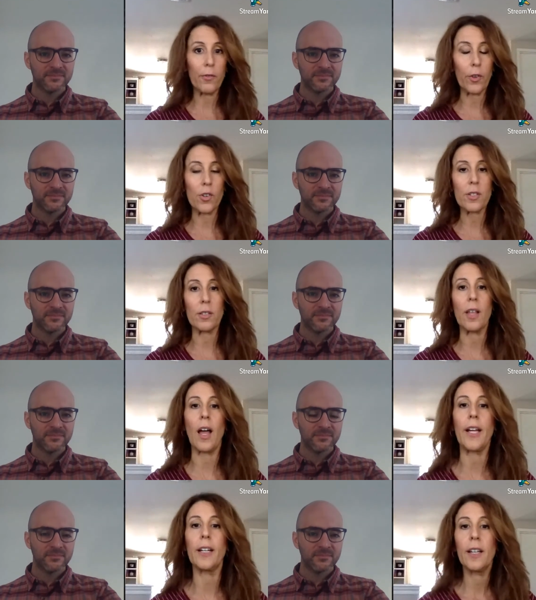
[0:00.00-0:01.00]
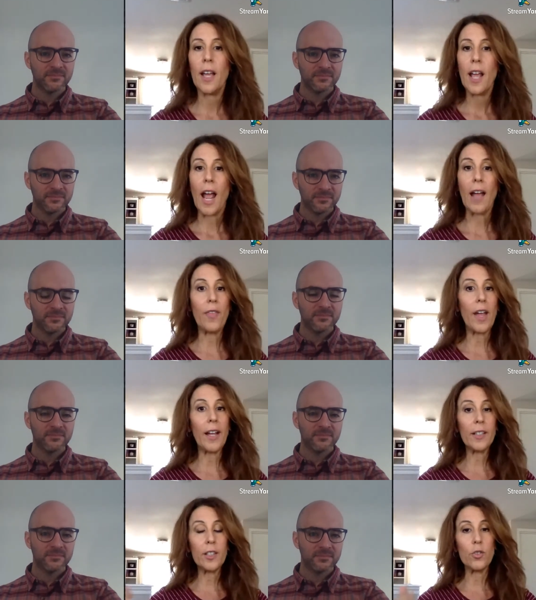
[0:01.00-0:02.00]
Speaker 1: the first line. And
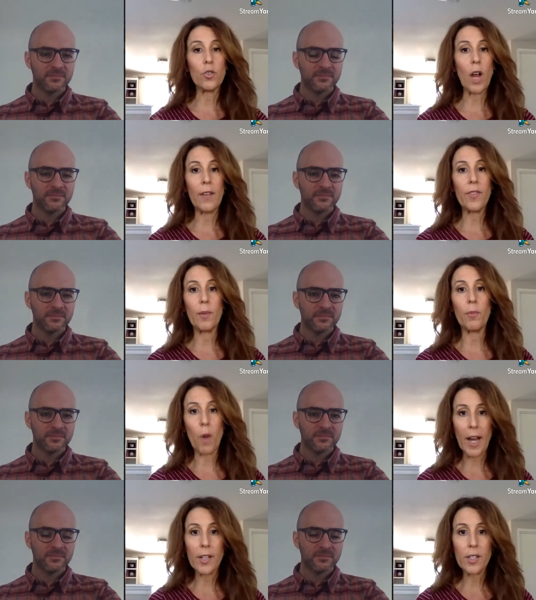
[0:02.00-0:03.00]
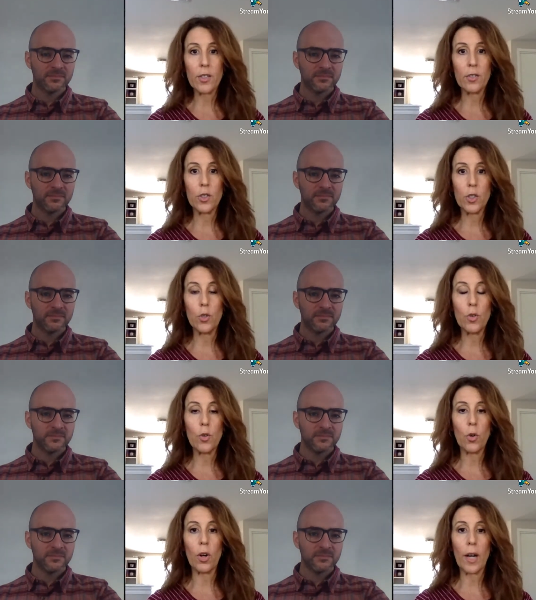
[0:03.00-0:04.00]
then you drive them right to
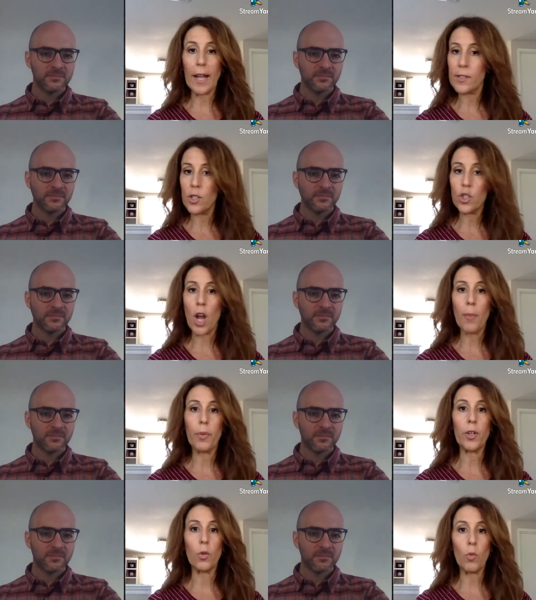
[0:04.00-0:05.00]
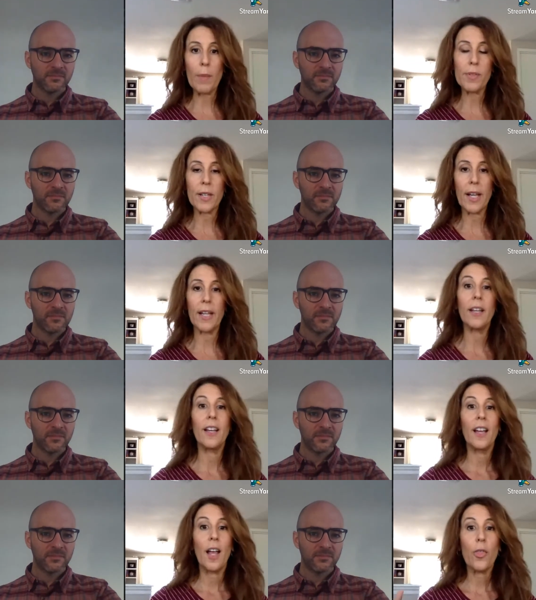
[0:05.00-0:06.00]
your Etsy shop or your website
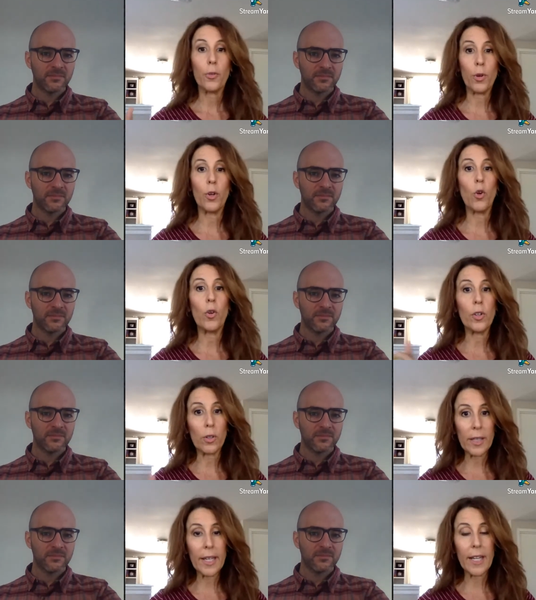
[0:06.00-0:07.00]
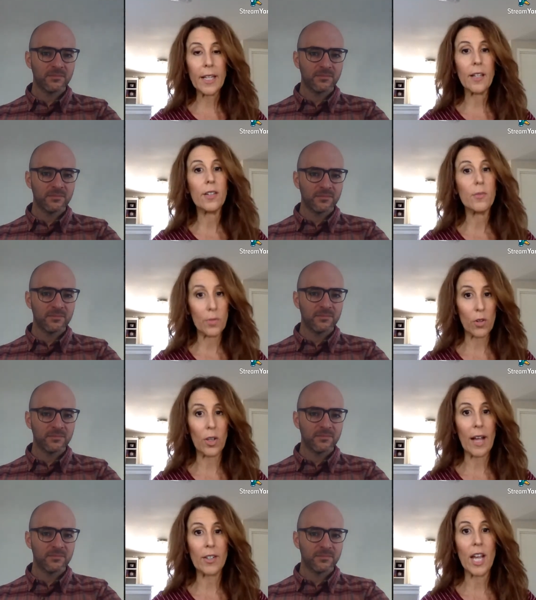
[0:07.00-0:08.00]
through your link. You're
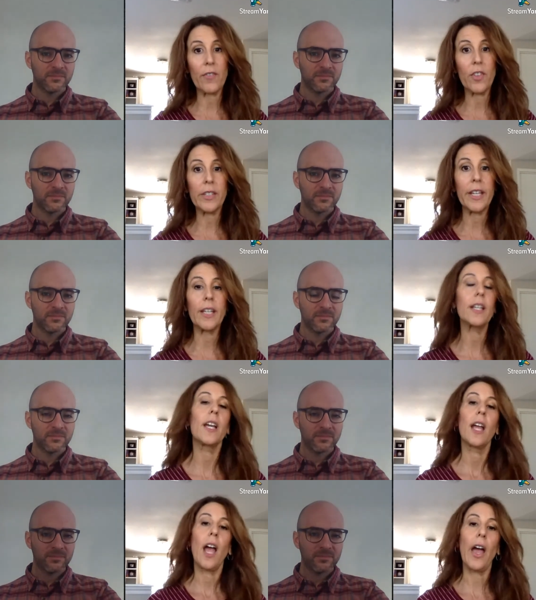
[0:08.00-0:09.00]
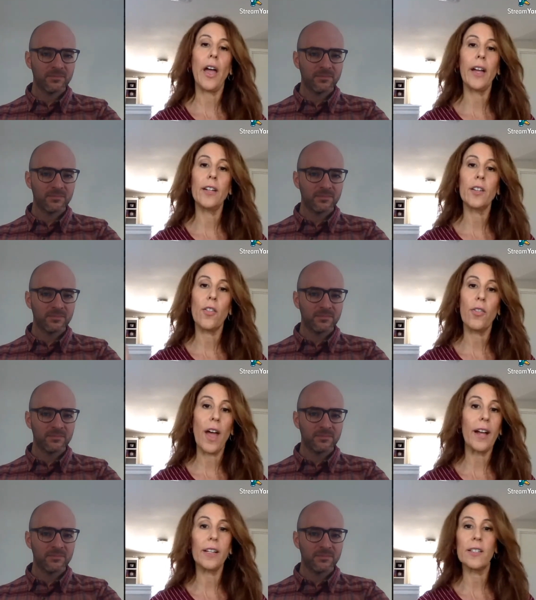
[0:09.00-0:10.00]
allowed to have the link. And that